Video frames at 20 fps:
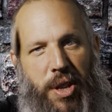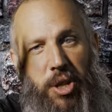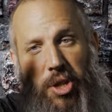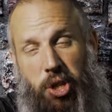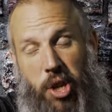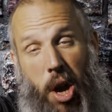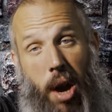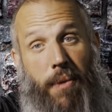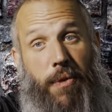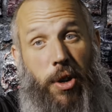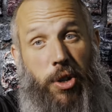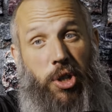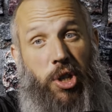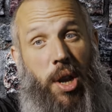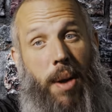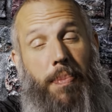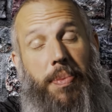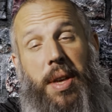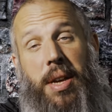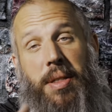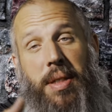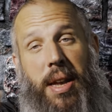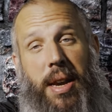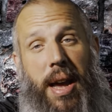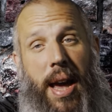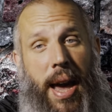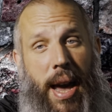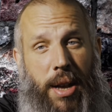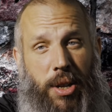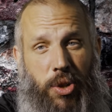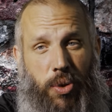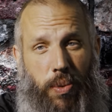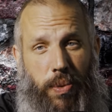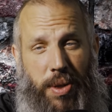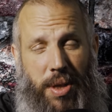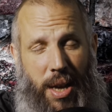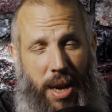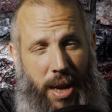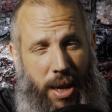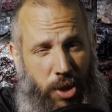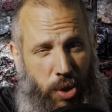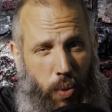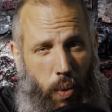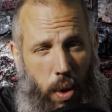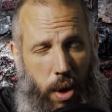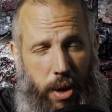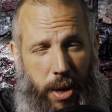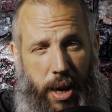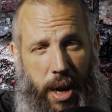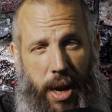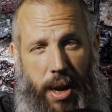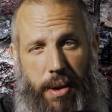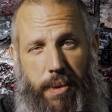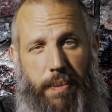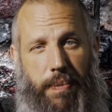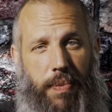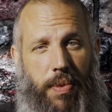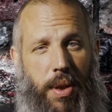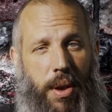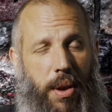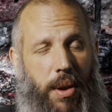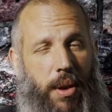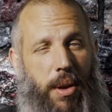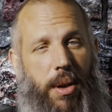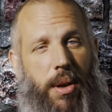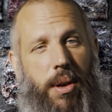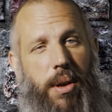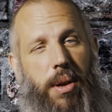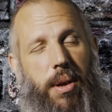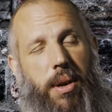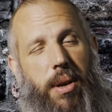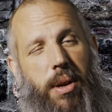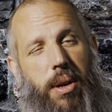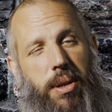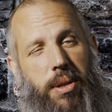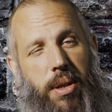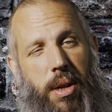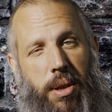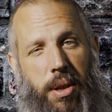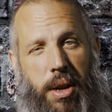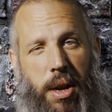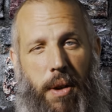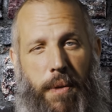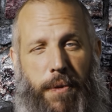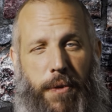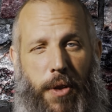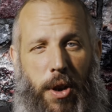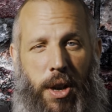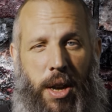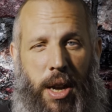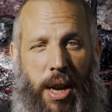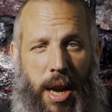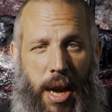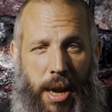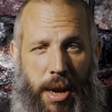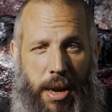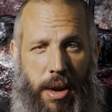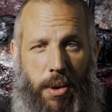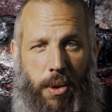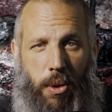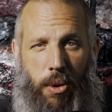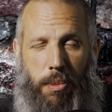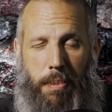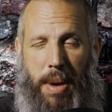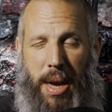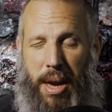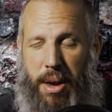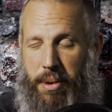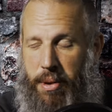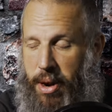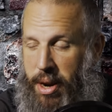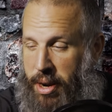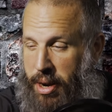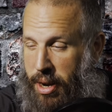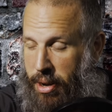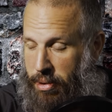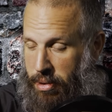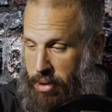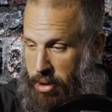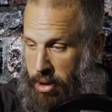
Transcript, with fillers: discovered something that has that is working. I sound like a fucking 80-year-old man right now.